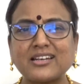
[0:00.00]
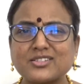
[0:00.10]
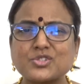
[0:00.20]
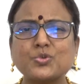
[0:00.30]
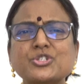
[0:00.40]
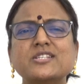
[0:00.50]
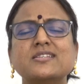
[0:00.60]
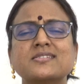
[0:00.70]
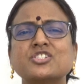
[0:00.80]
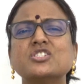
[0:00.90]
That is
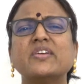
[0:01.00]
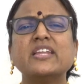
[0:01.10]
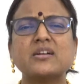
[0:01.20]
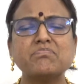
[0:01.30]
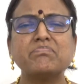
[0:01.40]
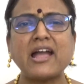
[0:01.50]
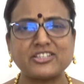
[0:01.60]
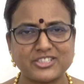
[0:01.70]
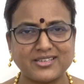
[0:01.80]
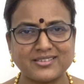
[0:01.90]
she is. She is very
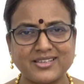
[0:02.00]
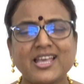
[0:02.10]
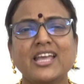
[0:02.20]
compassionate.